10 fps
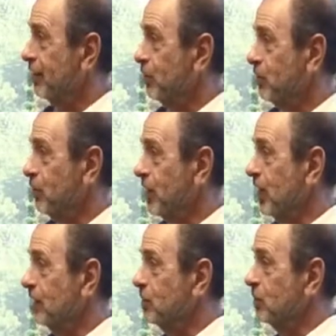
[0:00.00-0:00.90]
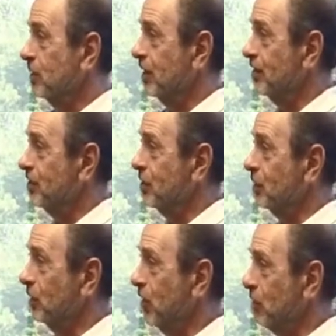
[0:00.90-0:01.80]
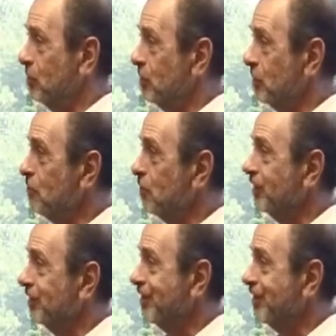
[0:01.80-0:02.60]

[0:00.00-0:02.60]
when you were kids, when life was different,